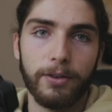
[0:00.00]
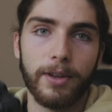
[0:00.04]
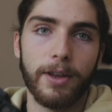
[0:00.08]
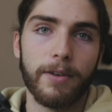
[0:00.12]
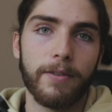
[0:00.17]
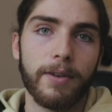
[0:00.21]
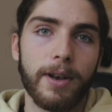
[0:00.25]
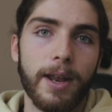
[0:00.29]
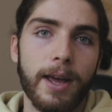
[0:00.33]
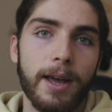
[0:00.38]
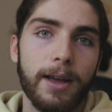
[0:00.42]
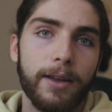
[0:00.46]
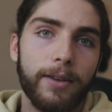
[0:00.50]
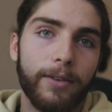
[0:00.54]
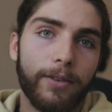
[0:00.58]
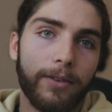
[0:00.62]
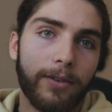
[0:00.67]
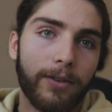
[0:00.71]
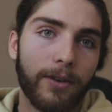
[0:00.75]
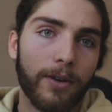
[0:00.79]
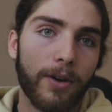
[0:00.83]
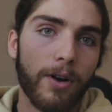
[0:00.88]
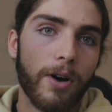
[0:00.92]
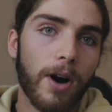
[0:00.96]
7
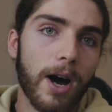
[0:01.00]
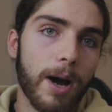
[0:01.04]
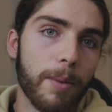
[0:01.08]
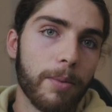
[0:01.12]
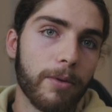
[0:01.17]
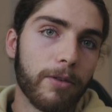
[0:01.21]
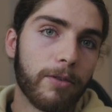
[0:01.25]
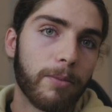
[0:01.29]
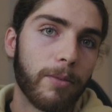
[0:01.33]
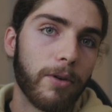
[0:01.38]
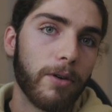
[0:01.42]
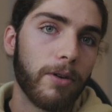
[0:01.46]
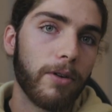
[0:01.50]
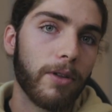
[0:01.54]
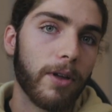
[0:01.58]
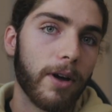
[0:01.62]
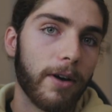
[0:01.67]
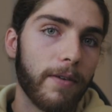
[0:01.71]
has hyper smooth.